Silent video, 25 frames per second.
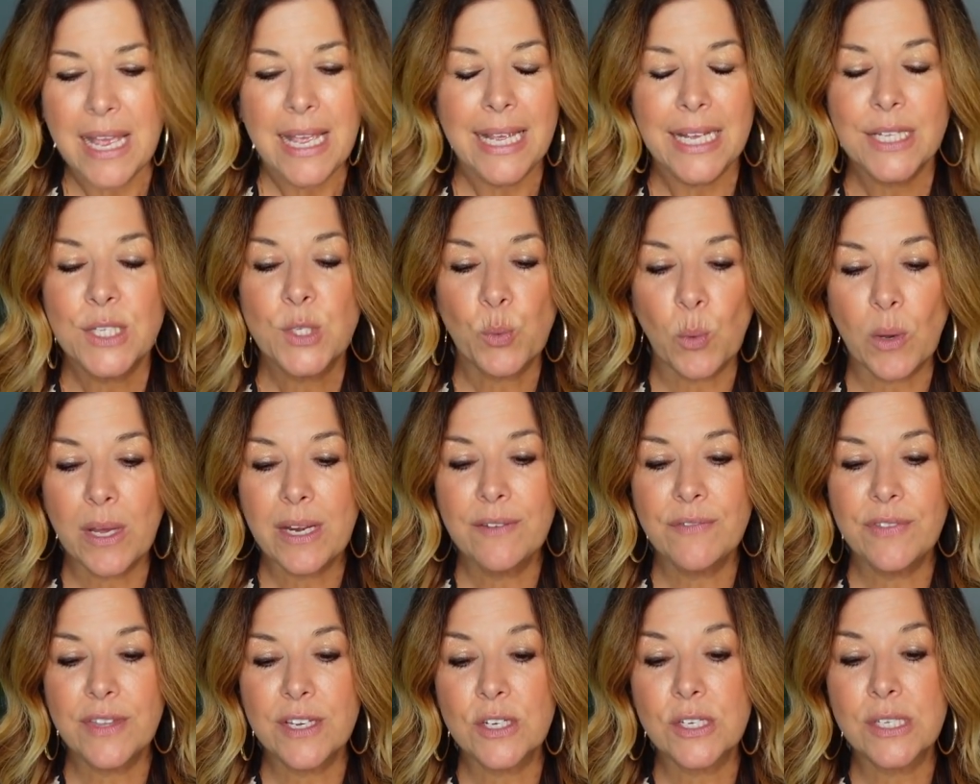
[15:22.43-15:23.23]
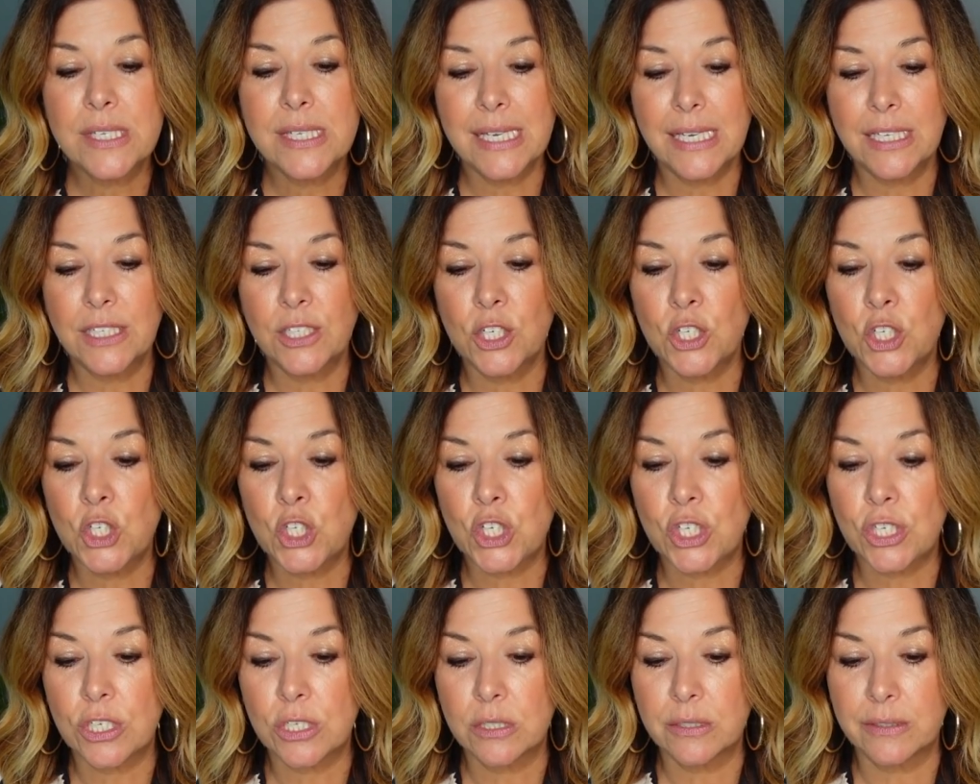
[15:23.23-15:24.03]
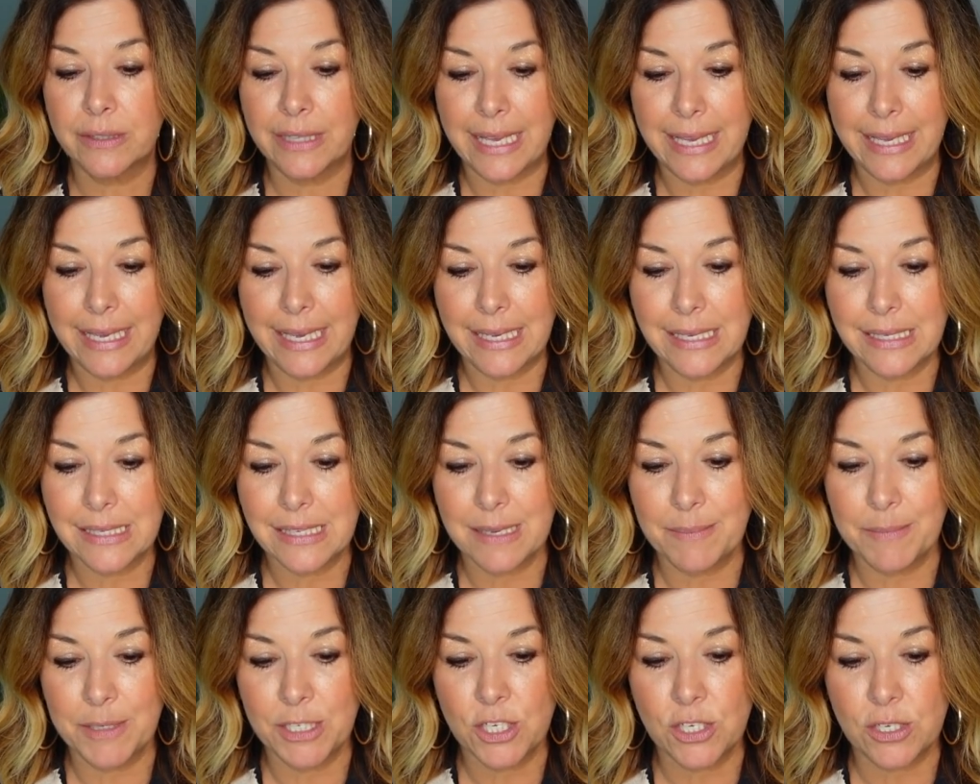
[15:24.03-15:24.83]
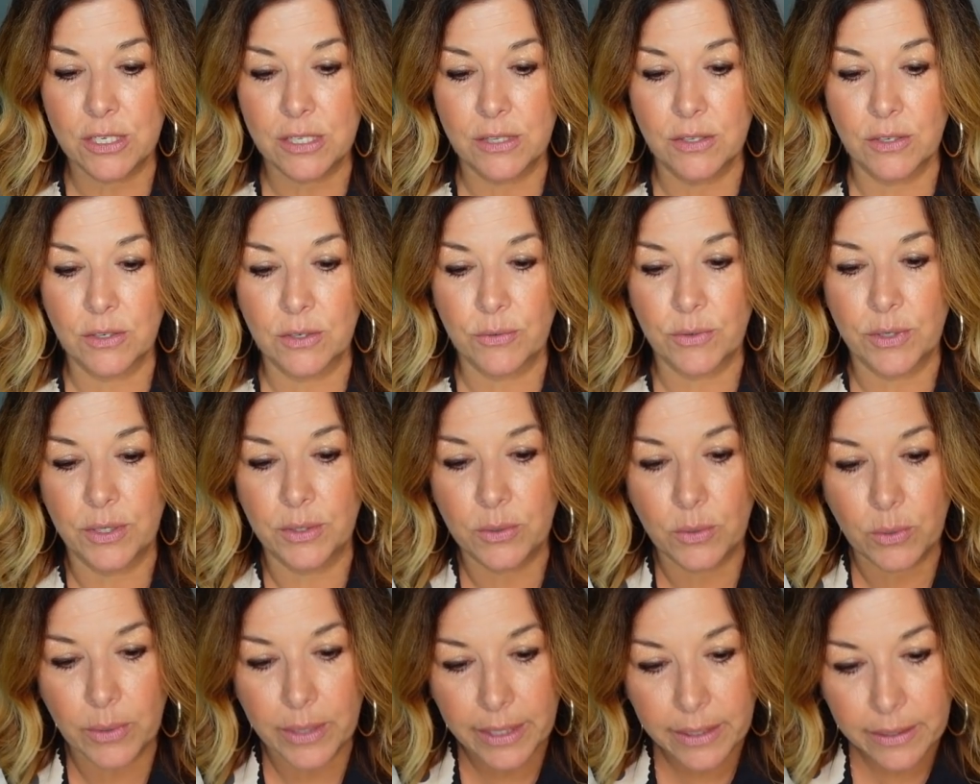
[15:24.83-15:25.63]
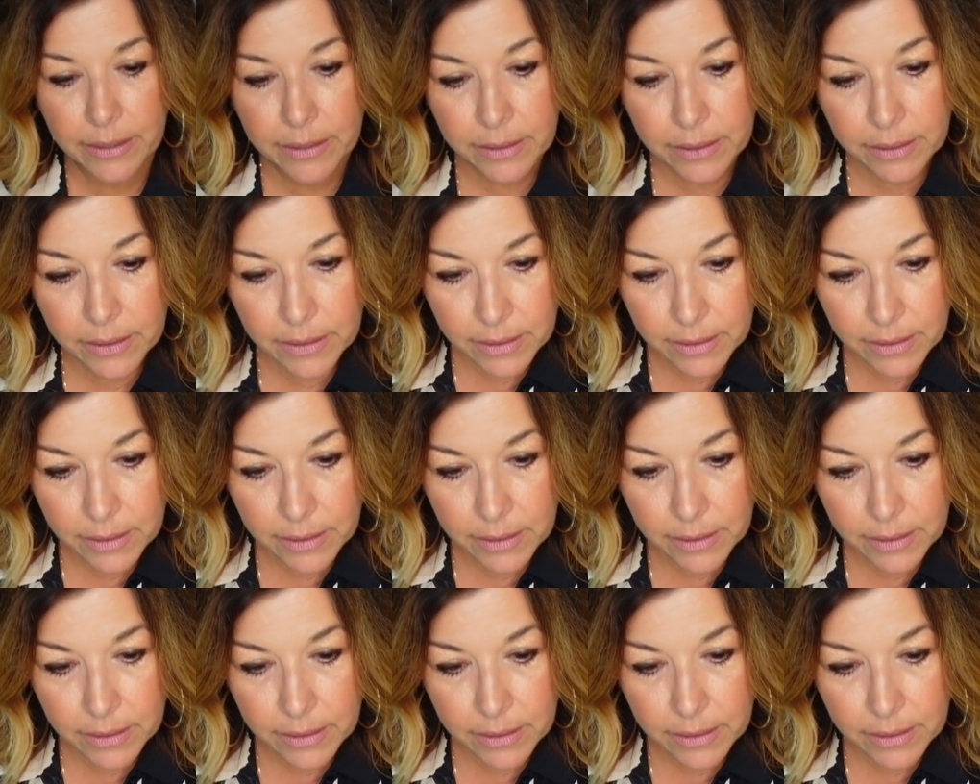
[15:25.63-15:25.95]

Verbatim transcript: It's one of their signature leggings. Let me just look real quick.